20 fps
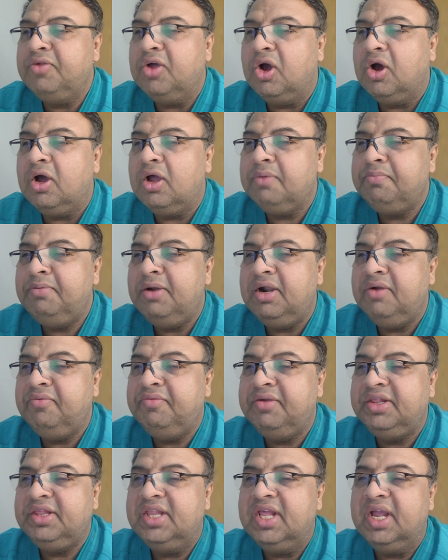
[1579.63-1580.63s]
the orbit
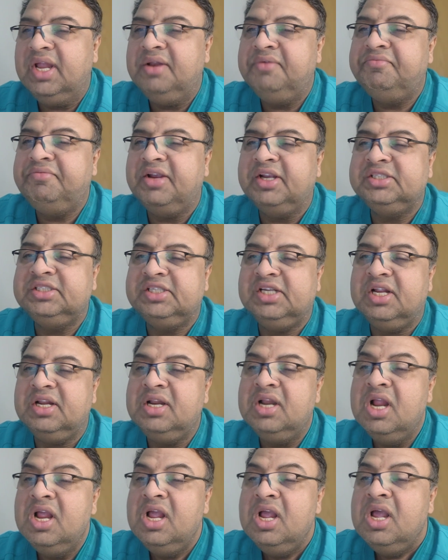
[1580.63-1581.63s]
with the infection